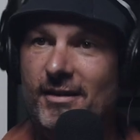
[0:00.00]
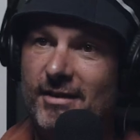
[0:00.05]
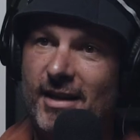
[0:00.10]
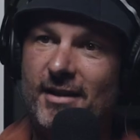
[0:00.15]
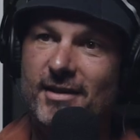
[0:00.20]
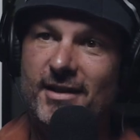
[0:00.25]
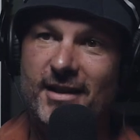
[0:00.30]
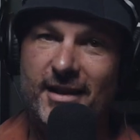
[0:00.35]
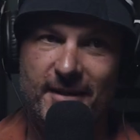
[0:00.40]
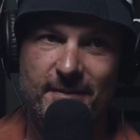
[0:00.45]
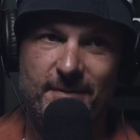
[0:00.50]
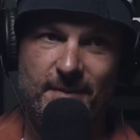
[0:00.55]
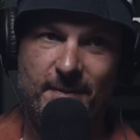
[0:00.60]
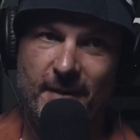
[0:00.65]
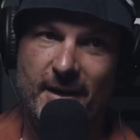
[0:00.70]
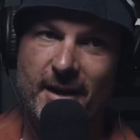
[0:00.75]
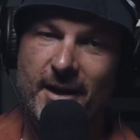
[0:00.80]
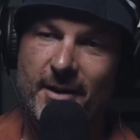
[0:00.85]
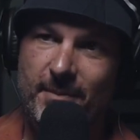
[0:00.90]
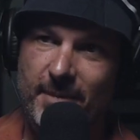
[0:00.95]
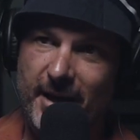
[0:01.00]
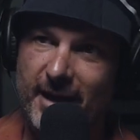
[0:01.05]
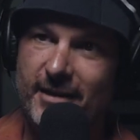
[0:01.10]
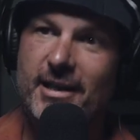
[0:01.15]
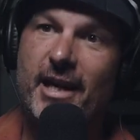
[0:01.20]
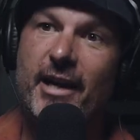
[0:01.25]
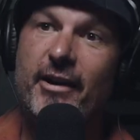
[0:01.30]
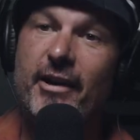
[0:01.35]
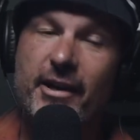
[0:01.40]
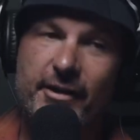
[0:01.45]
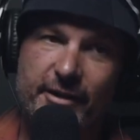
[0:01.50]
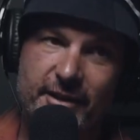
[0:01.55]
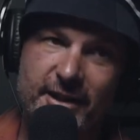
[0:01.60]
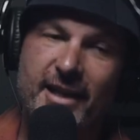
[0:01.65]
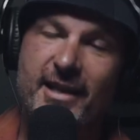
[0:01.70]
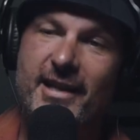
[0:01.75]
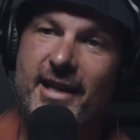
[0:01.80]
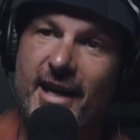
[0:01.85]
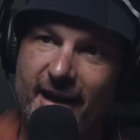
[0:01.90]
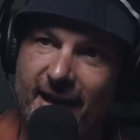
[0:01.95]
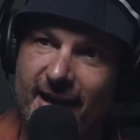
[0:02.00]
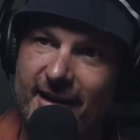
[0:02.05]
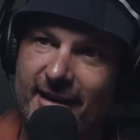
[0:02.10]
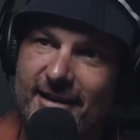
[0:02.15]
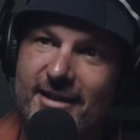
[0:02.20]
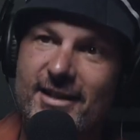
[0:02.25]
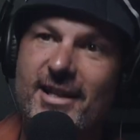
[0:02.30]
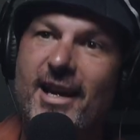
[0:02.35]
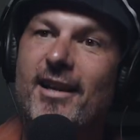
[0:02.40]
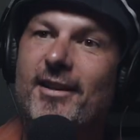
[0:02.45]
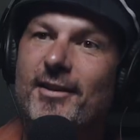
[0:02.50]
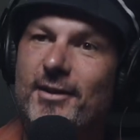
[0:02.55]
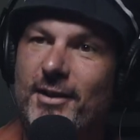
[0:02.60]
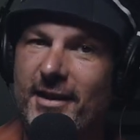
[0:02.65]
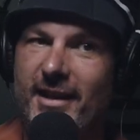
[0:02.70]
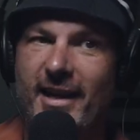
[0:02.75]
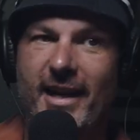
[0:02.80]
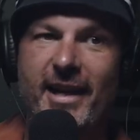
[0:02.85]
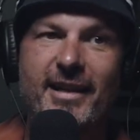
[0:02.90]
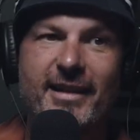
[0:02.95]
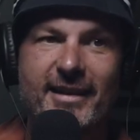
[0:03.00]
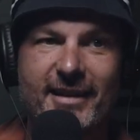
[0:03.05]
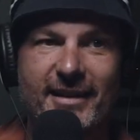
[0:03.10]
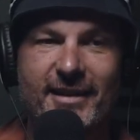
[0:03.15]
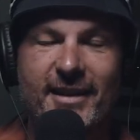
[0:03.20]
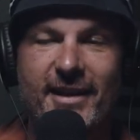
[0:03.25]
It's actually the bacteria in your gut that's telling you to eat it.